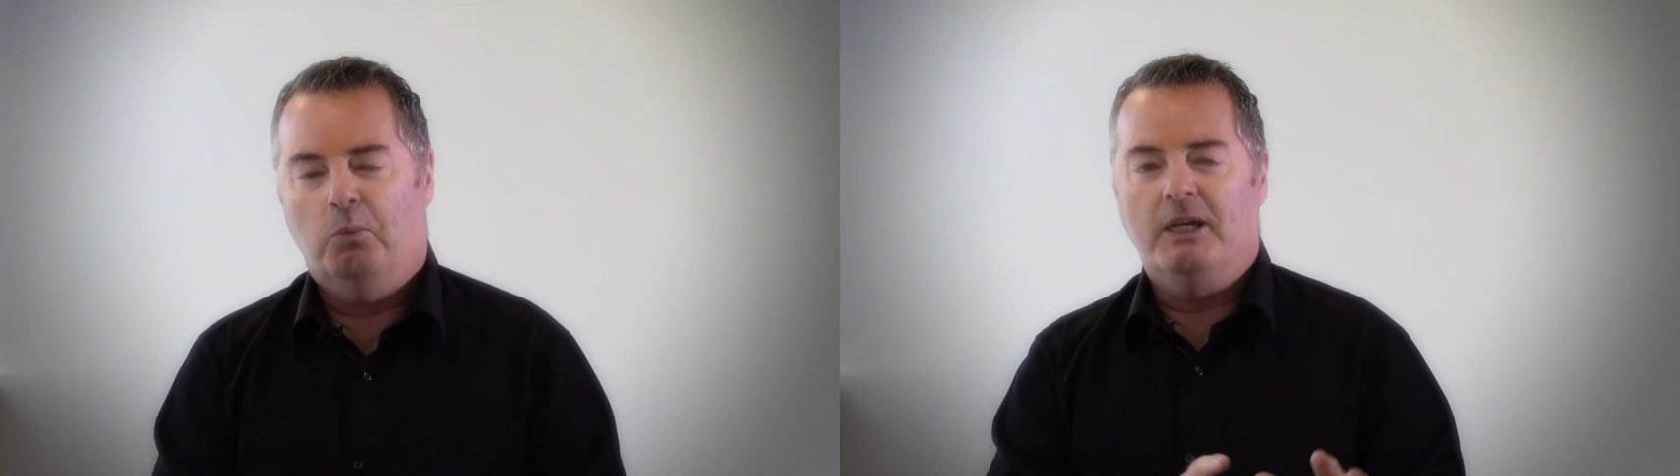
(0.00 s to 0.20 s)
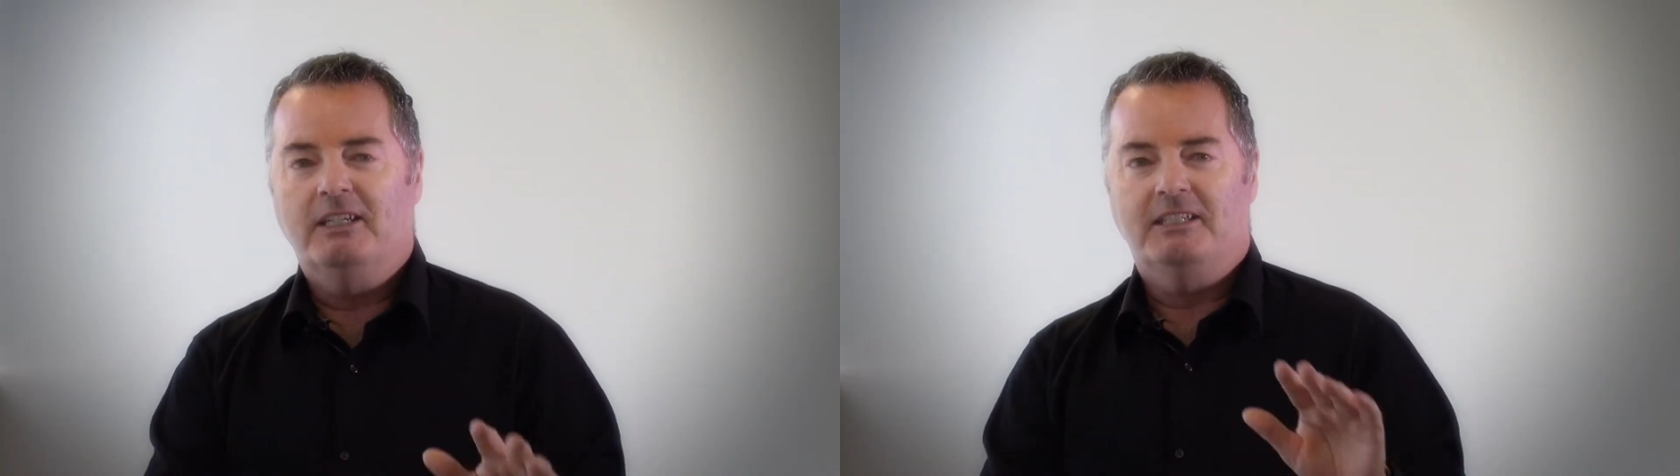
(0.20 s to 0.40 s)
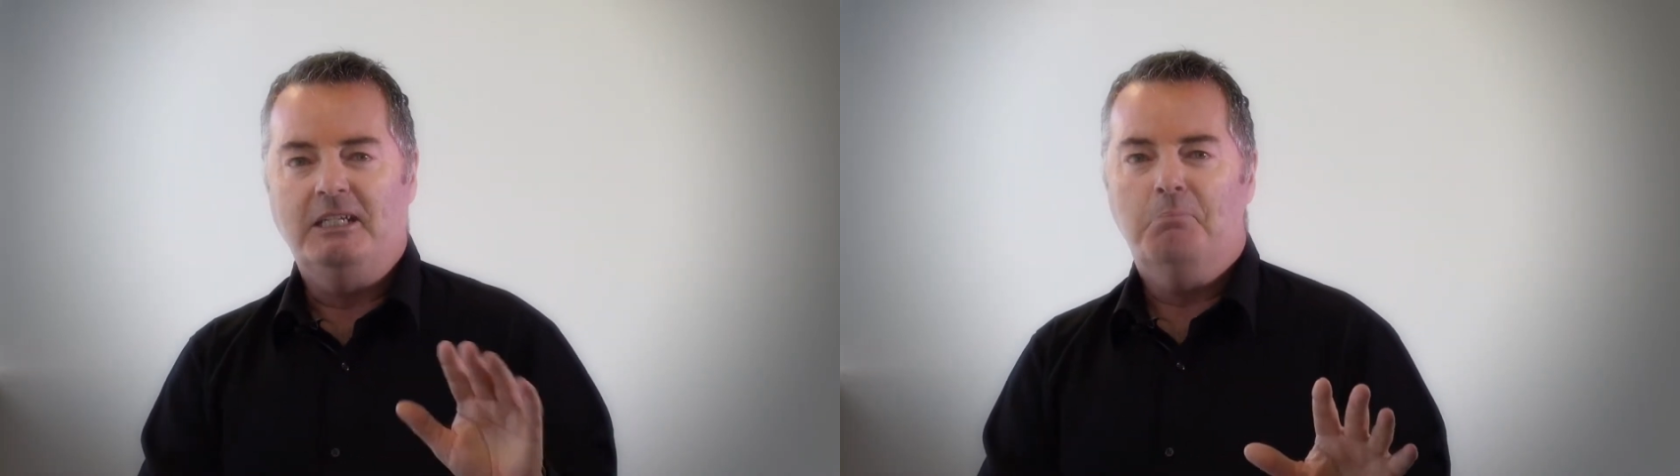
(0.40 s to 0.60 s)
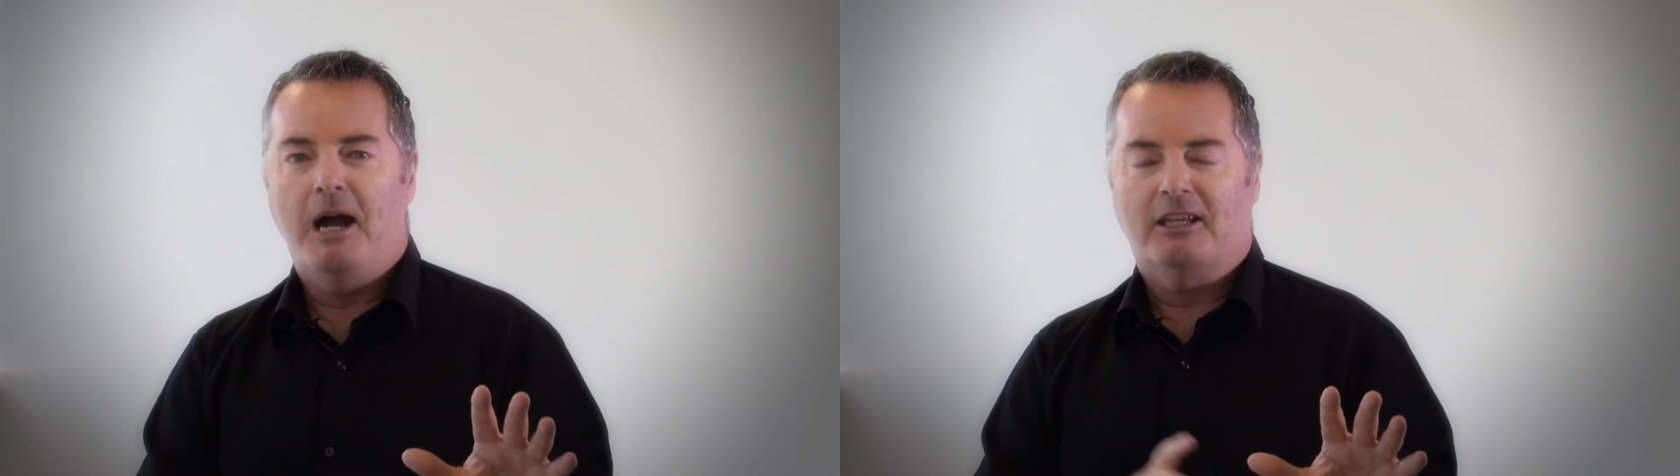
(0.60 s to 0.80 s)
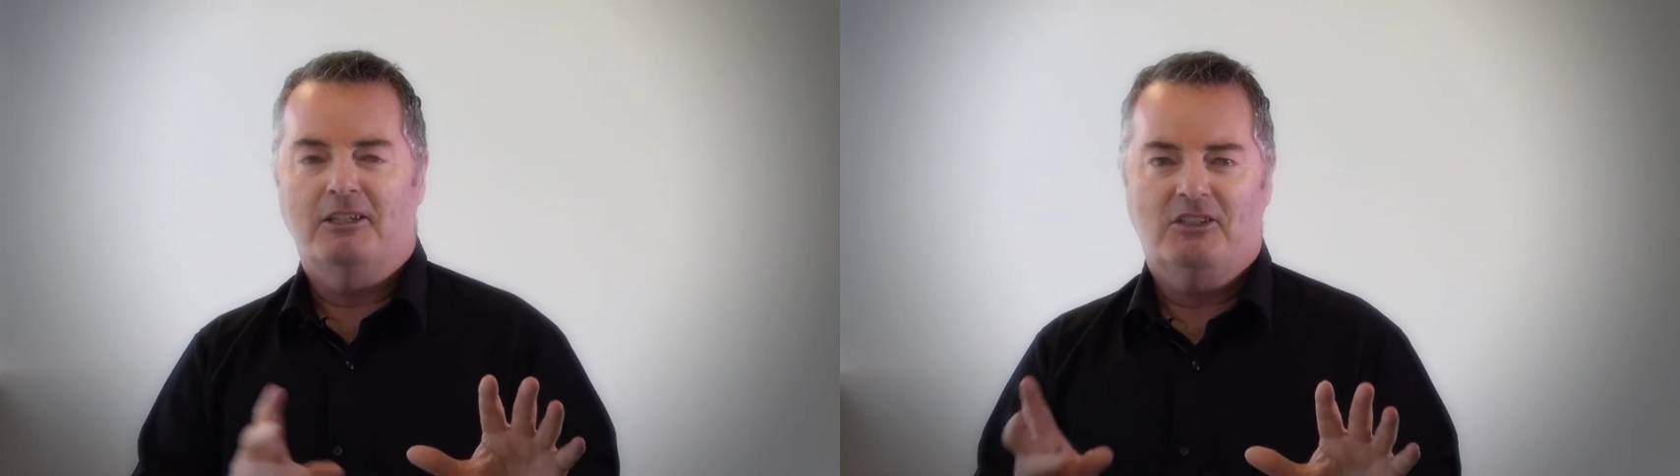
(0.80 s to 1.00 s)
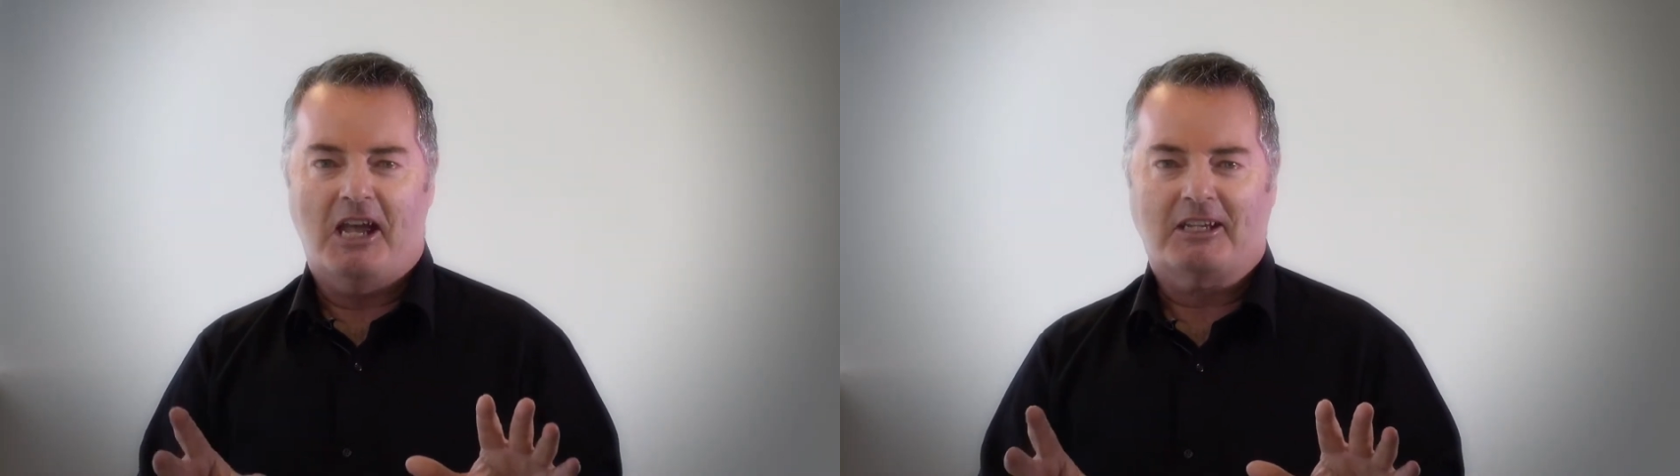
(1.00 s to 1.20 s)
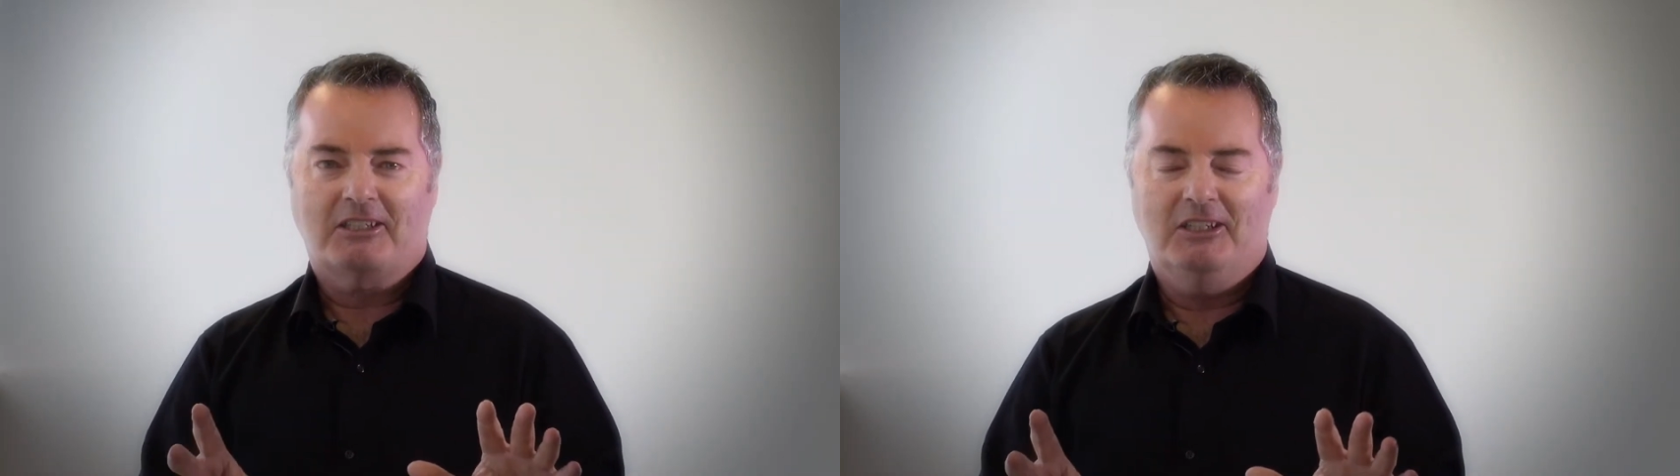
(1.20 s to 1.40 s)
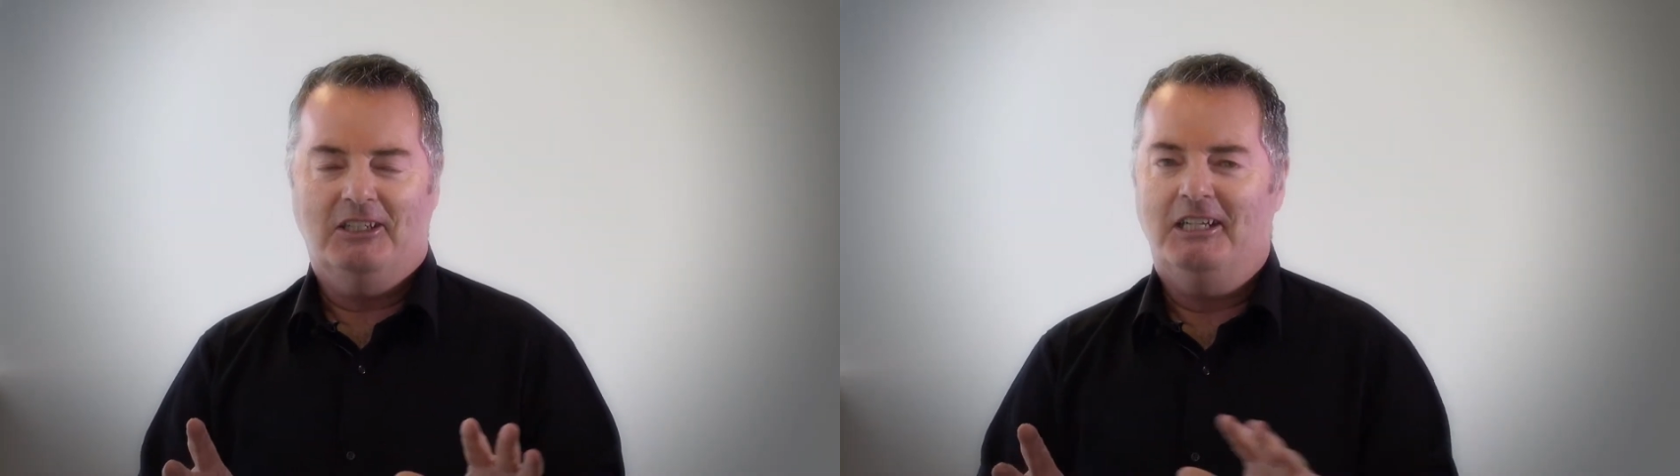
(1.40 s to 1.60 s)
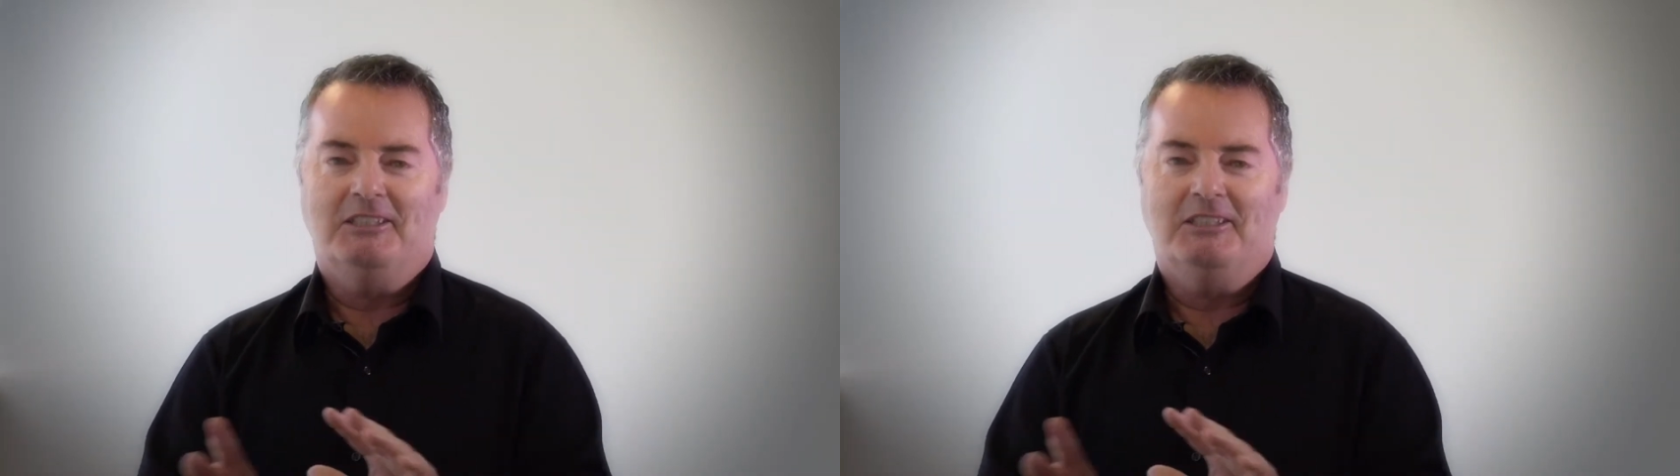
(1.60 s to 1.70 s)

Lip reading: When it's email and text,